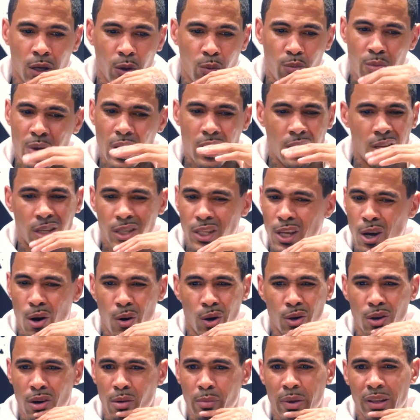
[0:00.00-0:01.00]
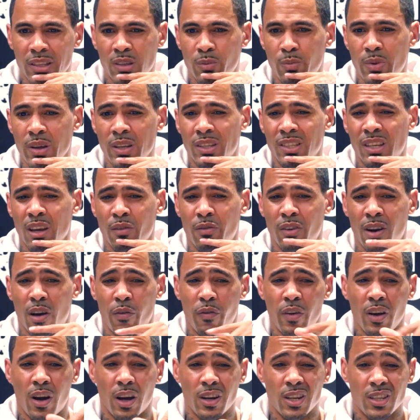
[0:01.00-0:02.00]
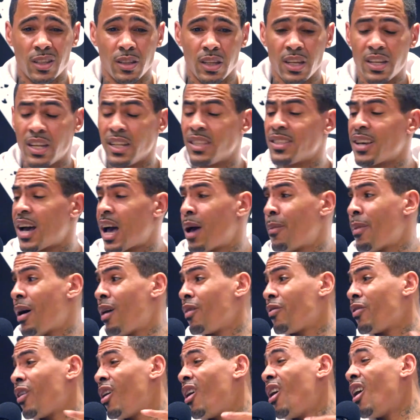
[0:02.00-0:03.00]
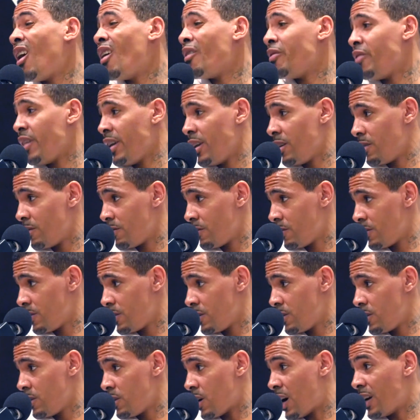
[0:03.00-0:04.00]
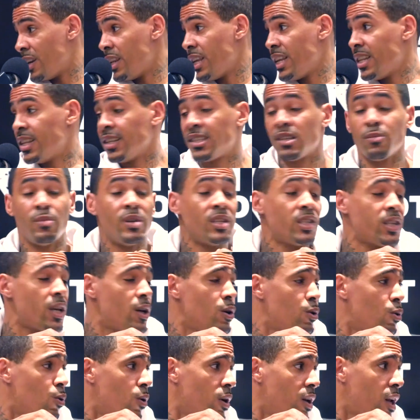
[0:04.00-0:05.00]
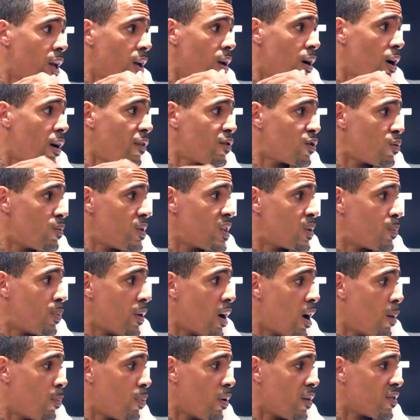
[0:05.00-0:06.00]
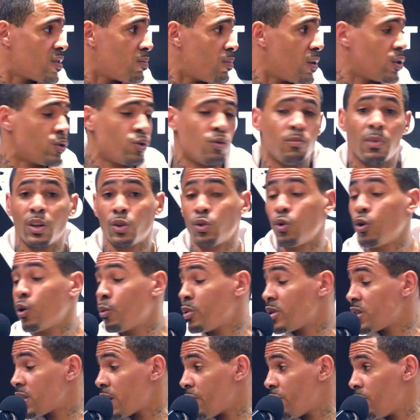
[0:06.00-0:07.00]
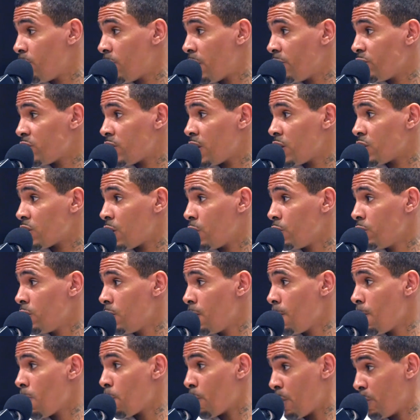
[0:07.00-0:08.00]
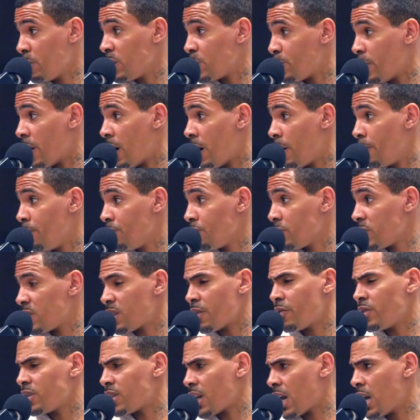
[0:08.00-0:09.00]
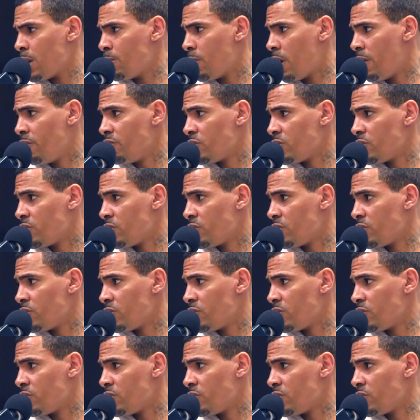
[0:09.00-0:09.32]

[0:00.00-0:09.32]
me and this girl are not meant to be together. And I think I just needed time out for Harvey. I needed to be single. And then after we split up, after my daughter was 7 years old when we split up, 7 to 8 months.